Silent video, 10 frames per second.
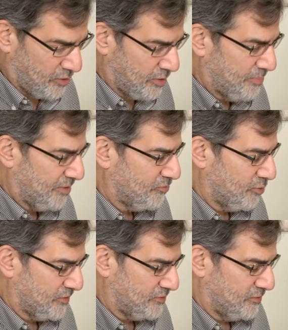clipping
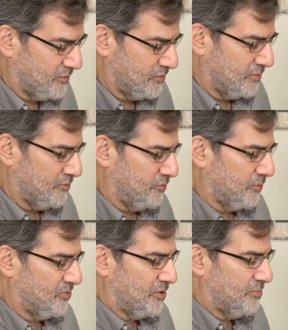voices
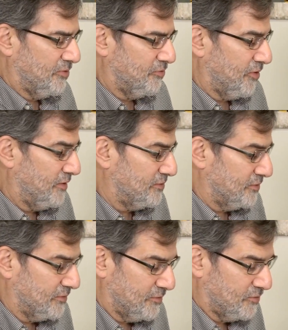from some of the
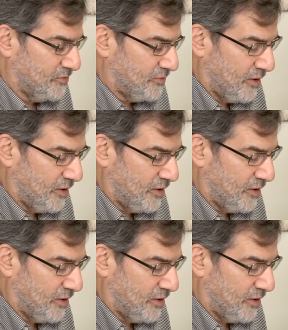phrases.